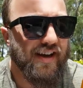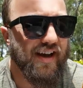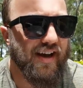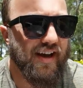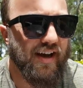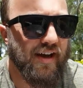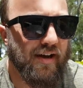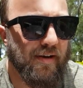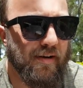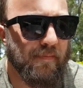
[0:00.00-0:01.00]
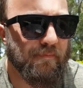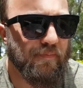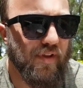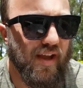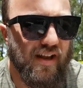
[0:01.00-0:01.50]
and
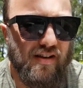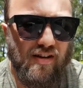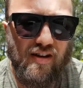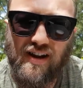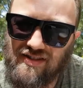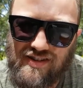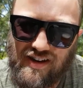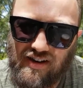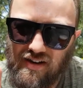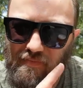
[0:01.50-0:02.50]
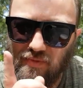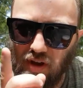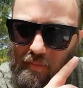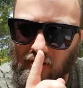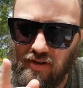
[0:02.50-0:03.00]
I actually did a
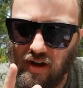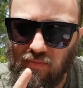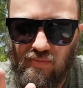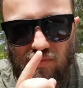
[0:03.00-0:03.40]
side-by-side,